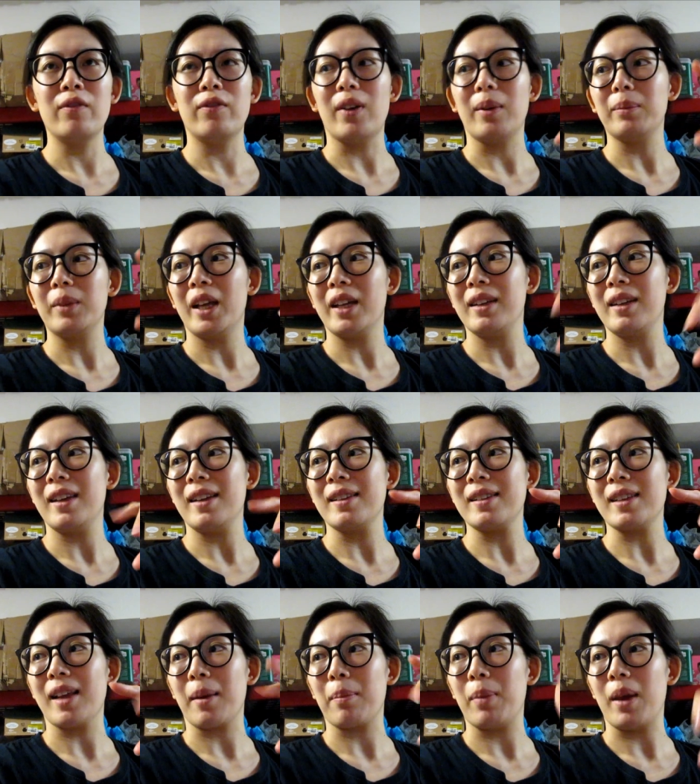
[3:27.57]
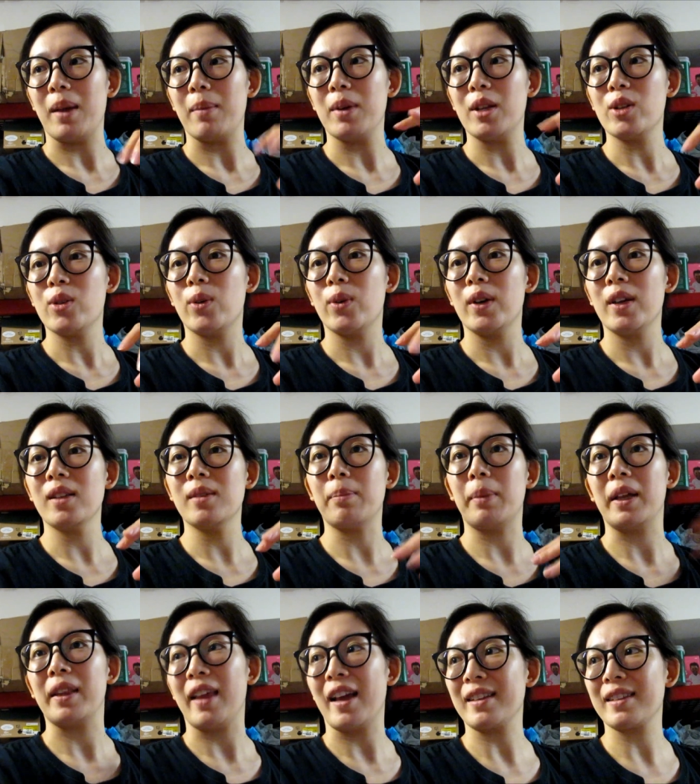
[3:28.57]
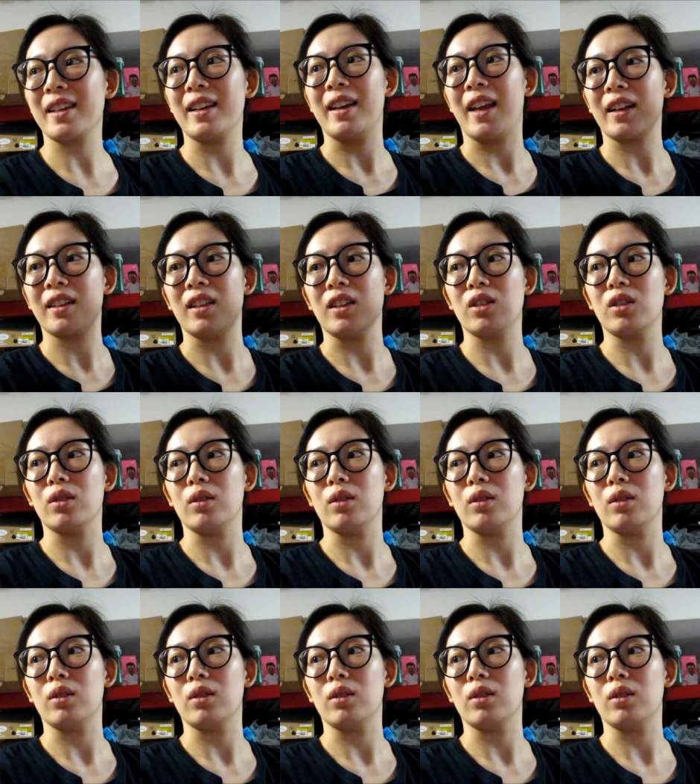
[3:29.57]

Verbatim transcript: from London's like baby toys, but that's connected